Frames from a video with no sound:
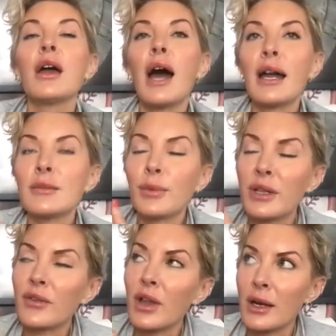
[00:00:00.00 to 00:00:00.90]
I
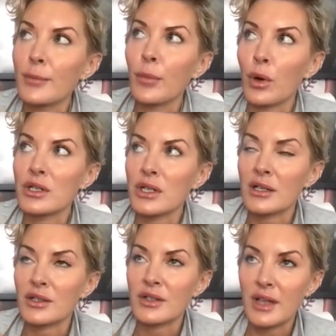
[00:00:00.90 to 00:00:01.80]
believe a lot more
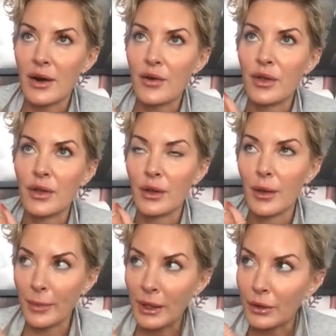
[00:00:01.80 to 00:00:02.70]
doctors care than
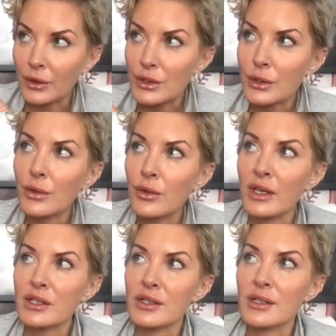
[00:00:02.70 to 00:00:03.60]
appear to. They
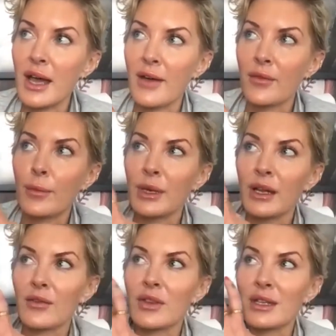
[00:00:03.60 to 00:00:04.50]
just haven't been
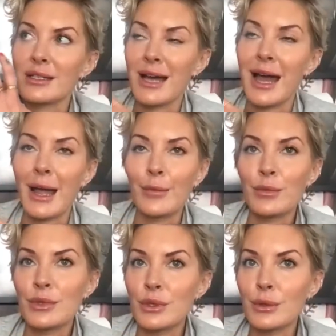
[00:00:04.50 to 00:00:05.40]
given the
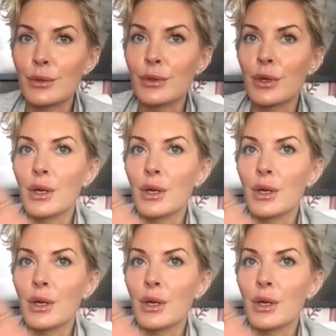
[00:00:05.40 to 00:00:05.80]
time to.